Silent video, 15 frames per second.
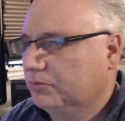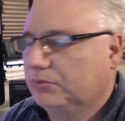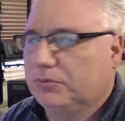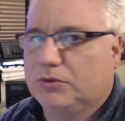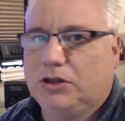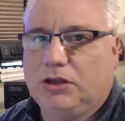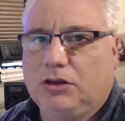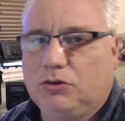
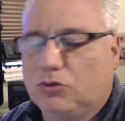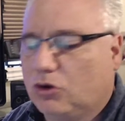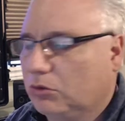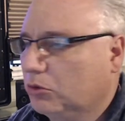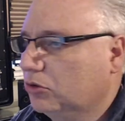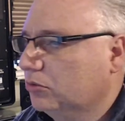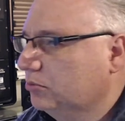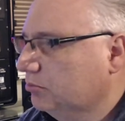the
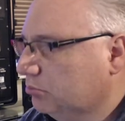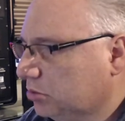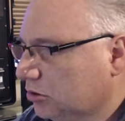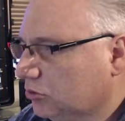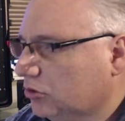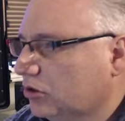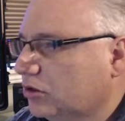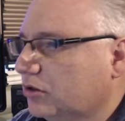normal
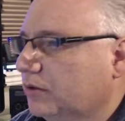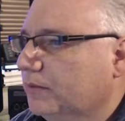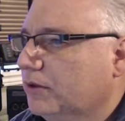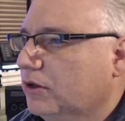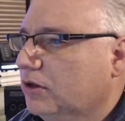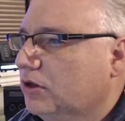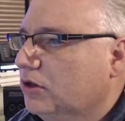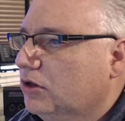blue look.
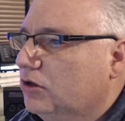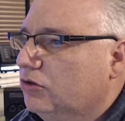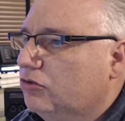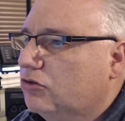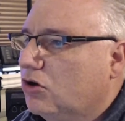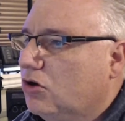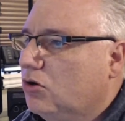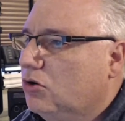
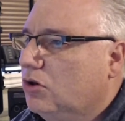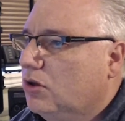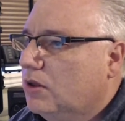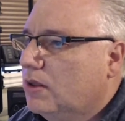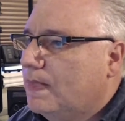So